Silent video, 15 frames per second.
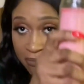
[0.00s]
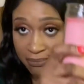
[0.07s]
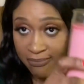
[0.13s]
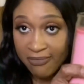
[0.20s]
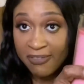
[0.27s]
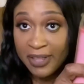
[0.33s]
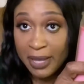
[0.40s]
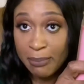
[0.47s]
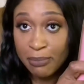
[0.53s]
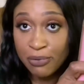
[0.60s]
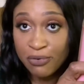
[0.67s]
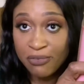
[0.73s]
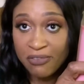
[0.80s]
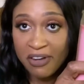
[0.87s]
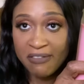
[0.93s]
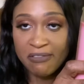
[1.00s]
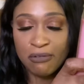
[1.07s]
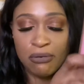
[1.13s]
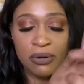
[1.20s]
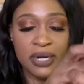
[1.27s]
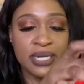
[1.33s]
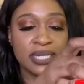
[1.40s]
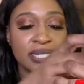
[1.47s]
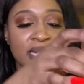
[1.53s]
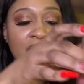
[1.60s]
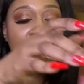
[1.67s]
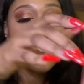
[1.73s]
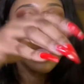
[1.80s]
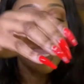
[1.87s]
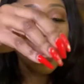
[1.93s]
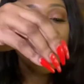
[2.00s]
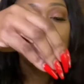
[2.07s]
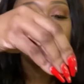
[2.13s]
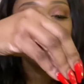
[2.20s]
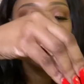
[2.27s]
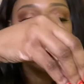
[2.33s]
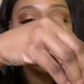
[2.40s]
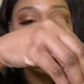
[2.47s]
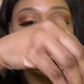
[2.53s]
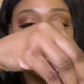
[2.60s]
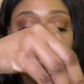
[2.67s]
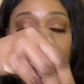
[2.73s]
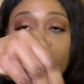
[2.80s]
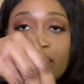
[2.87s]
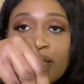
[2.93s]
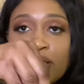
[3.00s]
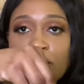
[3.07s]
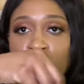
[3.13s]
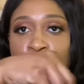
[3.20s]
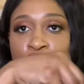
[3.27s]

flame proof of course, and you sprinkle the